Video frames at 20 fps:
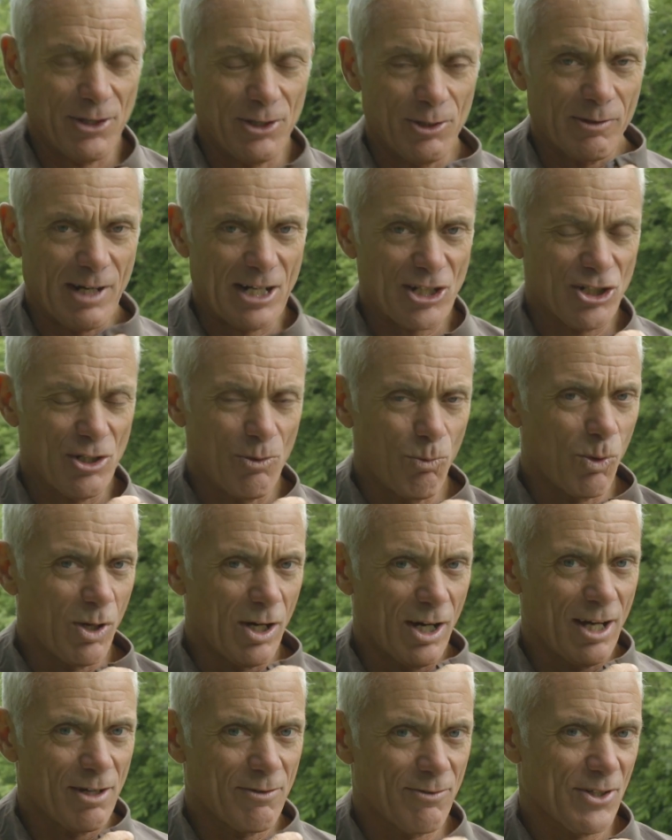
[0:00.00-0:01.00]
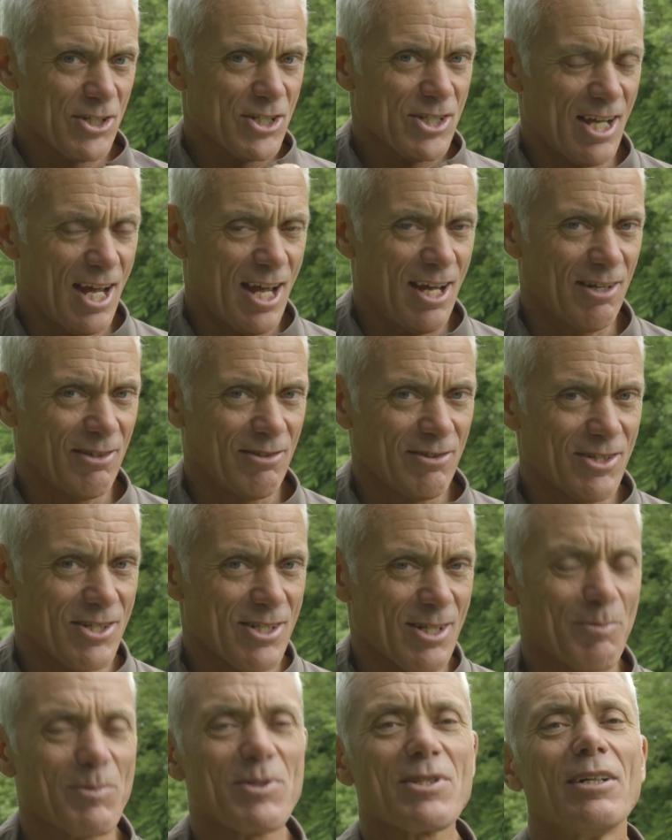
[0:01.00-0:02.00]
that you're actually wired for sound
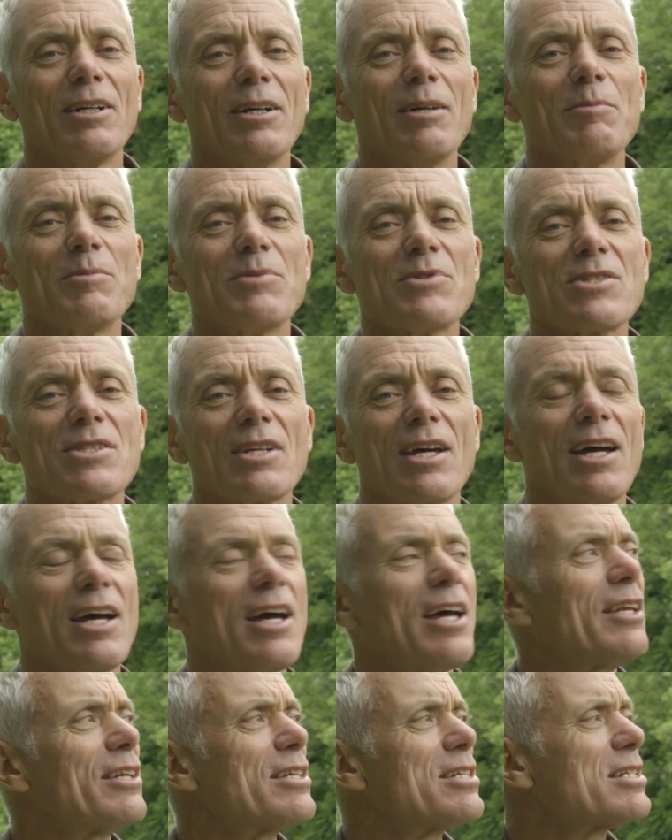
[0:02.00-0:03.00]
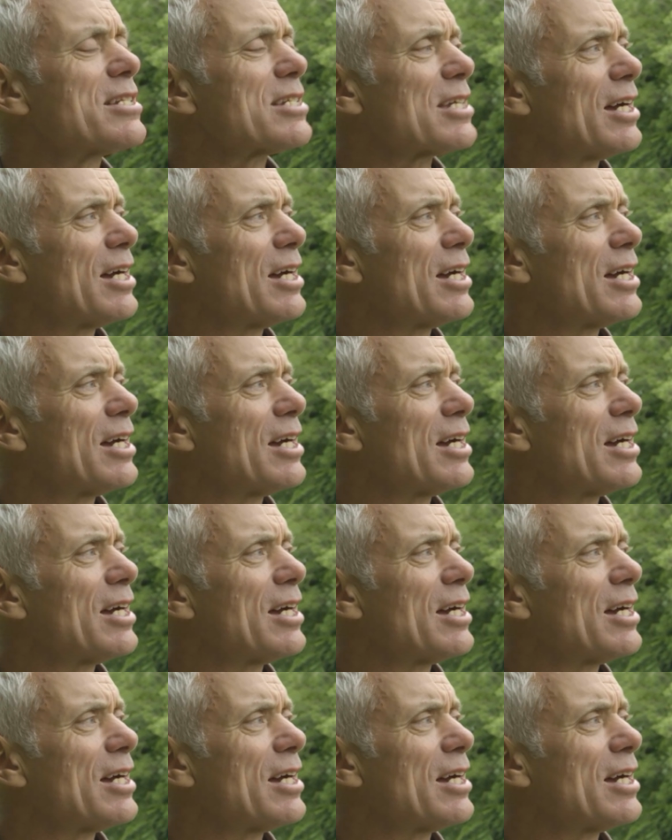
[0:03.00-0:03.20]
sometimes, and